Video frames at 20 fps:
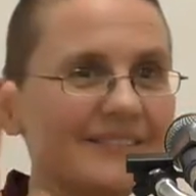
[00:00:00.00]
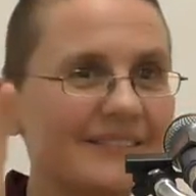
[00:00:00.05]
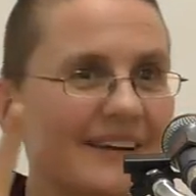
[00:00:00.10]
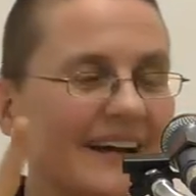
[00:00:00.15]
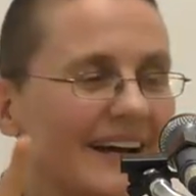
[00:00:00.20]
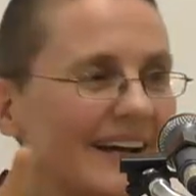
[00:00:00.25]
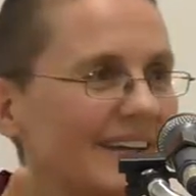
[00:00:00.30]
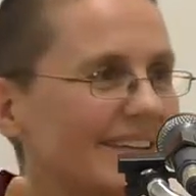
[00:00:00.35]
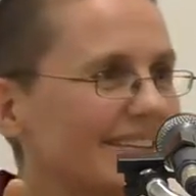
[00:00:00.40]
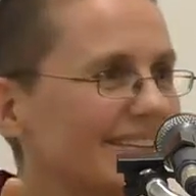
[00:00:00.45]

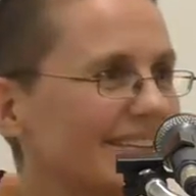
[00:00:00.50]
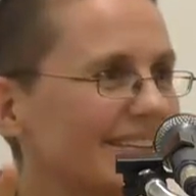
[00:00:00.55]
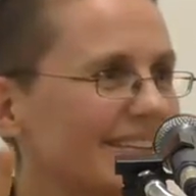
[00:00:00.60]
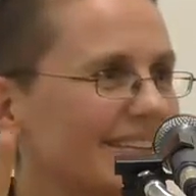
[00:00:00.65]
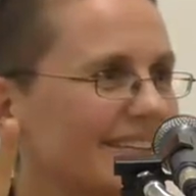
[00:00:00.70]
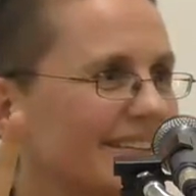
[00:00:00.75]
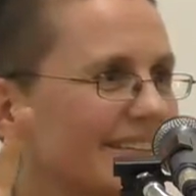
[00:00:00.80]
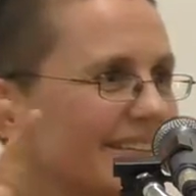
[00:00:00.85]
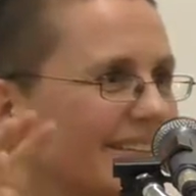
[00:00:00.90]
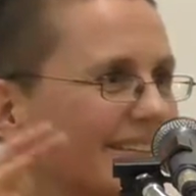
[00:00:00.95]
Right?
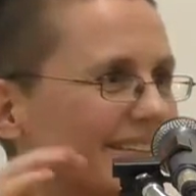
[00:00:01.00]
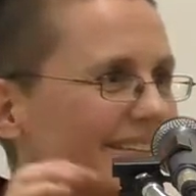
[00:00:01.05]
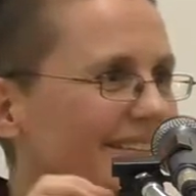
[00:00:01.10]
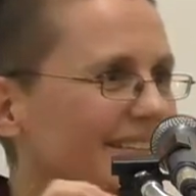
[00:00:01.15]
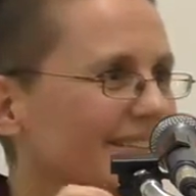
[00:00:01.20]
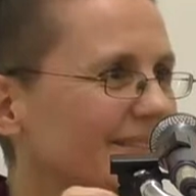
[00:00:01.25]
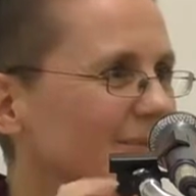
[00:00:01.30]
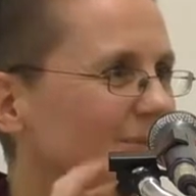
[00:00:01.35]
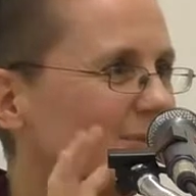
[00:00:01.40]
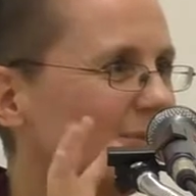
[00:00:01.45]

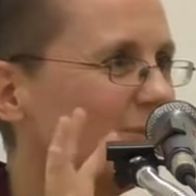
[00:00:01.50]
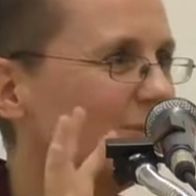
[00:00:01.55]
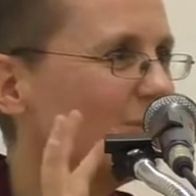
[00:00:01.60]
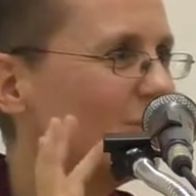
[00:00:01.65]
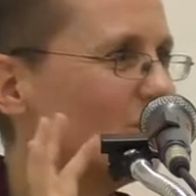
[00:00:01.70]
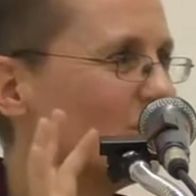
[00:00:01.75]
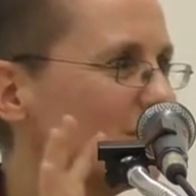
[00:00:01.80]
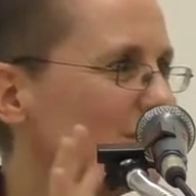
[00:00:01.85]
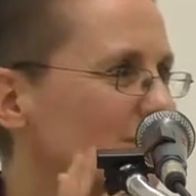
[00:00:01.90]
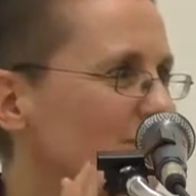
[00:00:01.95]

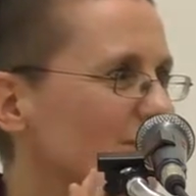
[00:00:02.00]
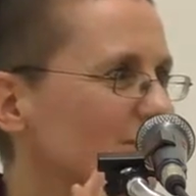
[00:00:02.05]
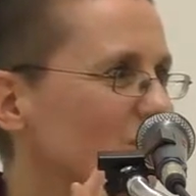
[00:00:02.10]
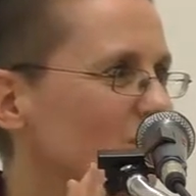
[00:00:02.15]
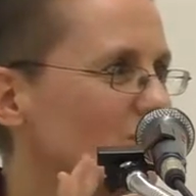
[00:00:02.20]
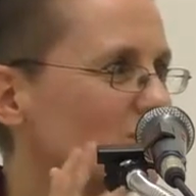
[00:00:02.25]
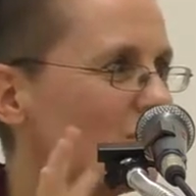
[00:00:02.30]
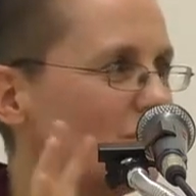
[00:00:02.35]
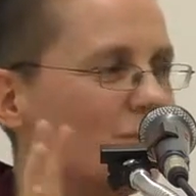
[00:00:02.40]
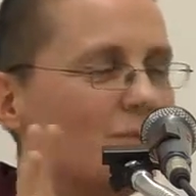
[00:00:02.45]

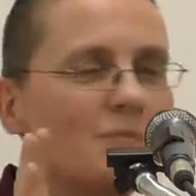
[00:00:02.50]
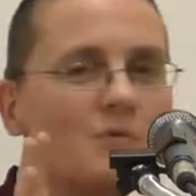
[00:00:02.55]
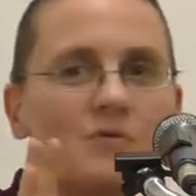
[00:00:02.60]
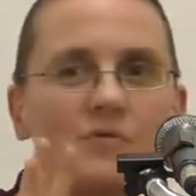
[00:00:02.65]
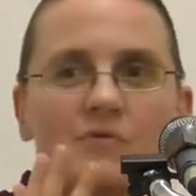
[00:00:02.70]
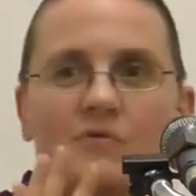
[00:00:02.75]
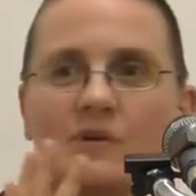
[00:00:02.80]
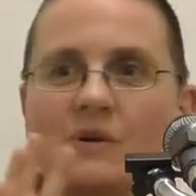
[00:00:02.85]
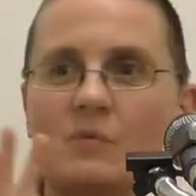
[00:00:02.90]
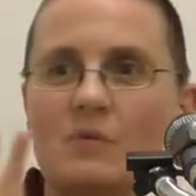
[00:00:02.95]
What's on the
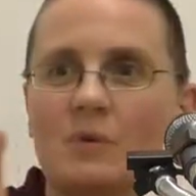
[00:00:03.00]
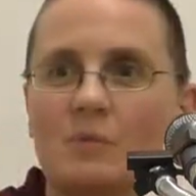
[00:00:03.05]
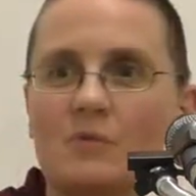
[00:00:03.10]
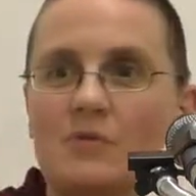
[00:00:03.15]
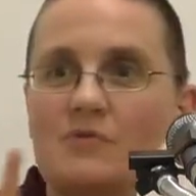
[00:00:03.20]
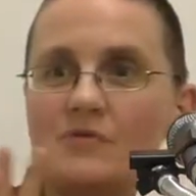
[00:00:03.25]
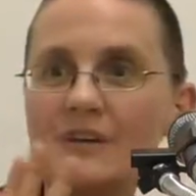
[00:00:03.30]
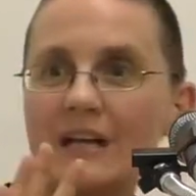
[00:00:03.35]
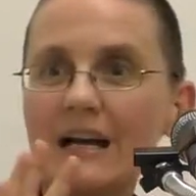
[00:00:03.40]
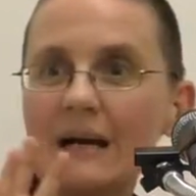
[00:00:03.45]
movie? What
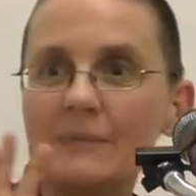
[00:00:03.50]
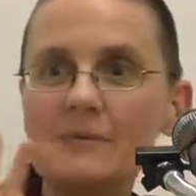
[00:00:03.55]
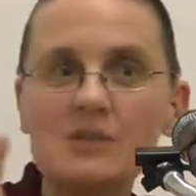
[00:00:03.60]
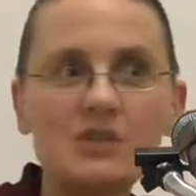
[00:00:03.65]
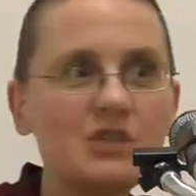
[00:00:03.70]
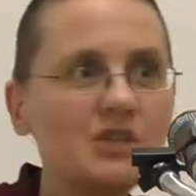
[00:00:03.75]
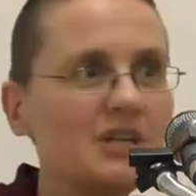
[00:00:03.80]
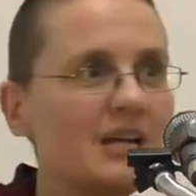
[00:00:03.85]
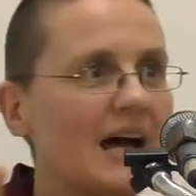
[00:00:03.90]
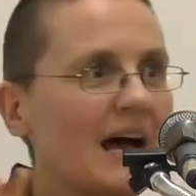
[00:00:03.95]
movie comes
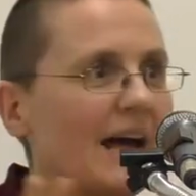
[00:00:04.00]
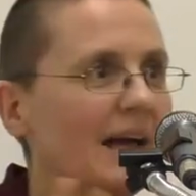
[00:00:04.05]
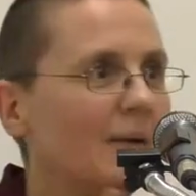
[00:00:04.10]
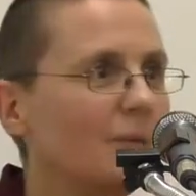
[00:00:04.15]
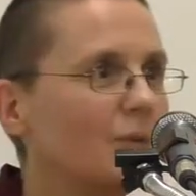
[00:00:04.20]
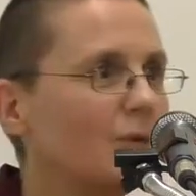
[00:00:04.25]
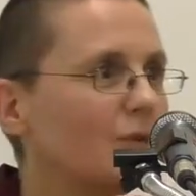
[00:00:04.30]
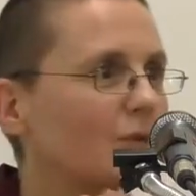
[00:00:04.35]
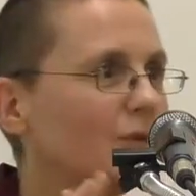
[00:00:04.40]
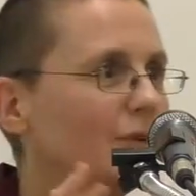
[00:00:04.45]
tonight?
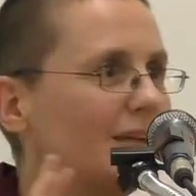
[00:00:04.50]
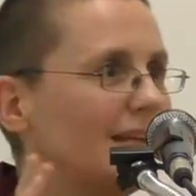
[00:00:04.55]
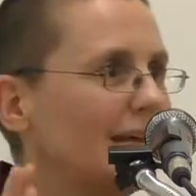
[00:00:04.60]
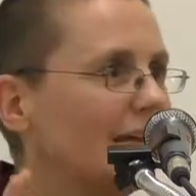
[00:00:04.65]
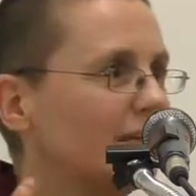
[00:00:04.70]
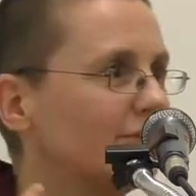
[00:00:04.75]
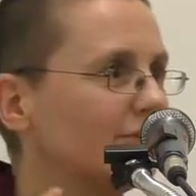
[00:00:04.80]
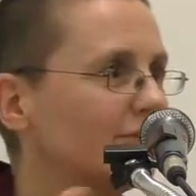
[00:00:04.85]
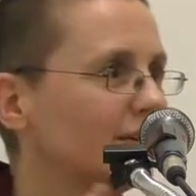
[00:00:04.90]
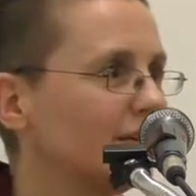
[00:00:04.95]
What's on
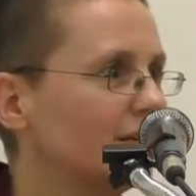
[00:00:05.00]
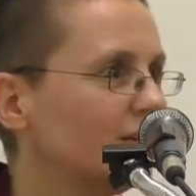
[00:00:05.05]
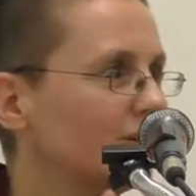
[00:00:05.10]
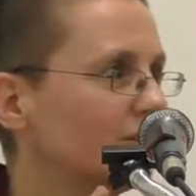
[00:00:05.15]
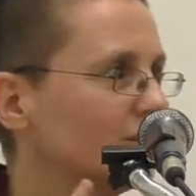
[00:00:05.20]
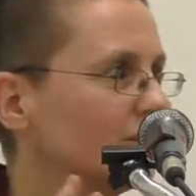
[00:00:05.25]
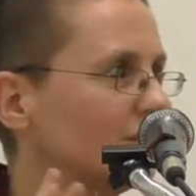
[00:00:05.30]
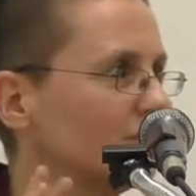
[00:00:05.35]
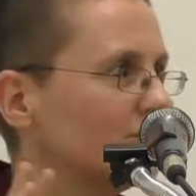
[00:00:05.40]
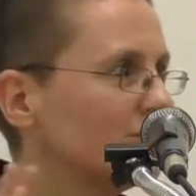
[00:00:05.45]
Netflix?
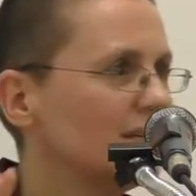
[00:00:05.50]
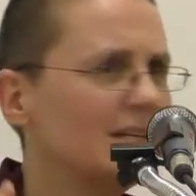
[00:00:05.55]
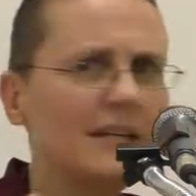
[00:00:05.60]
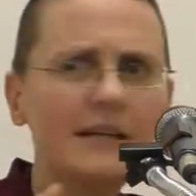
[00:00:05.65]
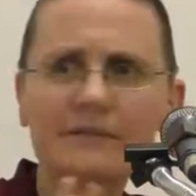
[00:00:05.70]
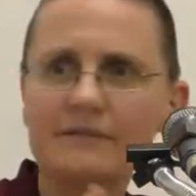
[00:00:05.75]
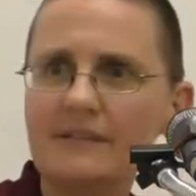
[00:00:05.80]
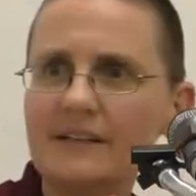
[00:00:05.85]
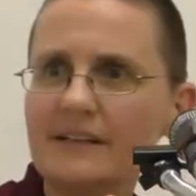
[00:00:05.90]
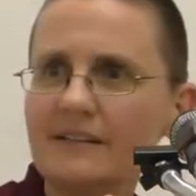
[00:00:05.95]
Is there
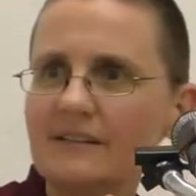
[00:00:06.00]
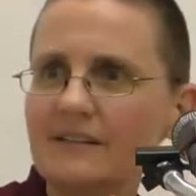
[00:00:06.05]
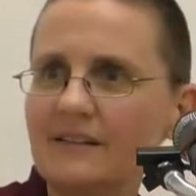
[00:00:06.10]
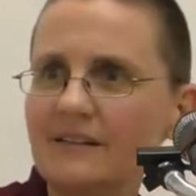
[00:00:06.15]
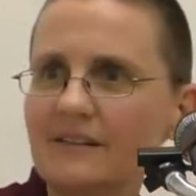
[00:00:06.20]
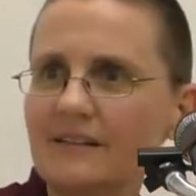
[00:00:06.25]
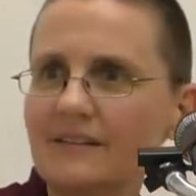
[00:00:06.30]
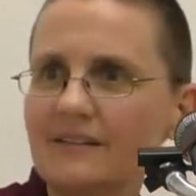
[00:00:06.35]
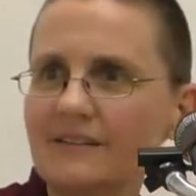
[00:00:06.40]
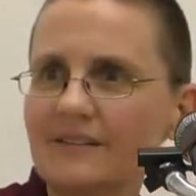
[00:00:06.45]
Netflix?